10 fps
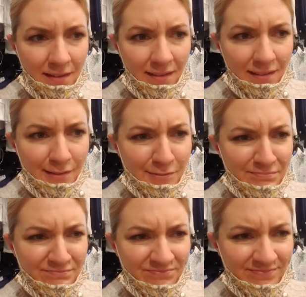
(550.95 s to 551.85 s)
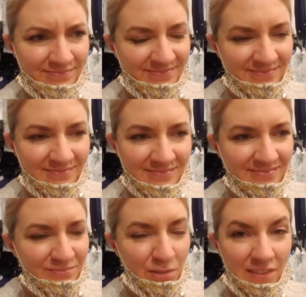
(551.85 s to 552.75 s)
Um,
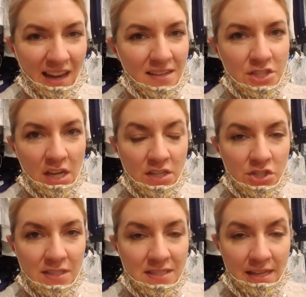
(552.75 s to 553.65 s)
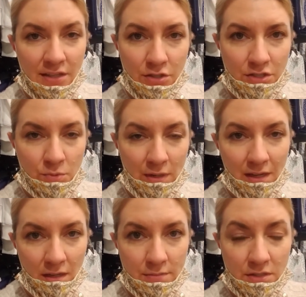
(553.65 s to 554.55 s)
we've got to change the standards when it comes